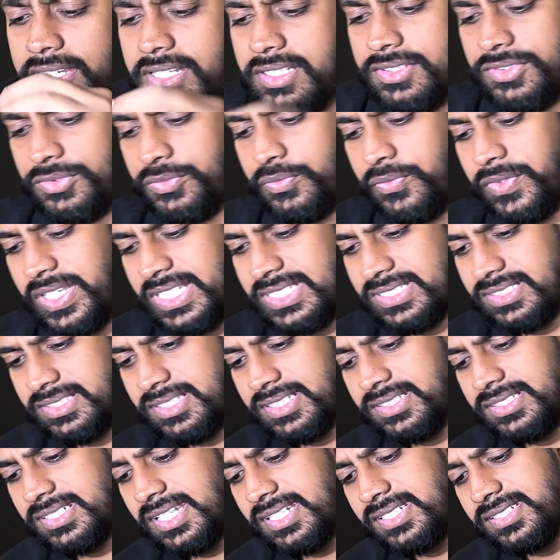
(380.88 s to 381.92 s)
us fix
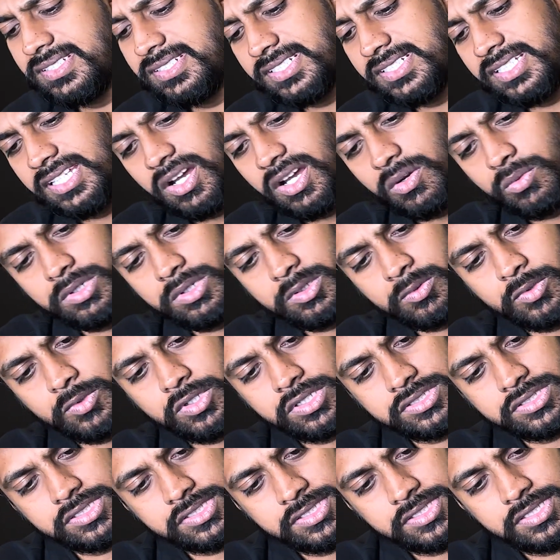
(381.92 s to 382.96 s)
this and see how it
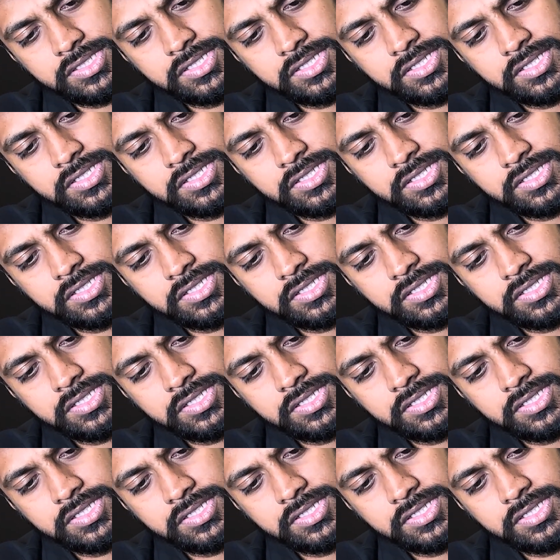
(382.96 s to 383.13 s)
goes.